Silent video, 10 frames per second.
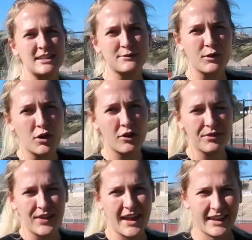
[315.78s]
This full
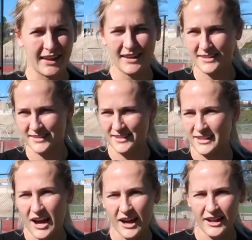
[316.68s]
thing is
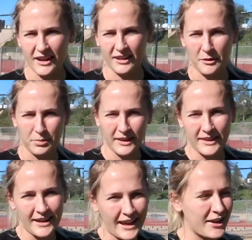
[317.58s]
not
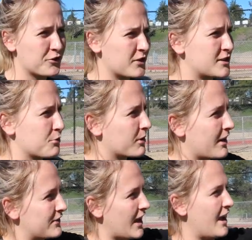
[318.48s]
completely an 800, so we're
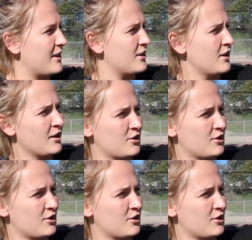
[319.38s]
gonna have to end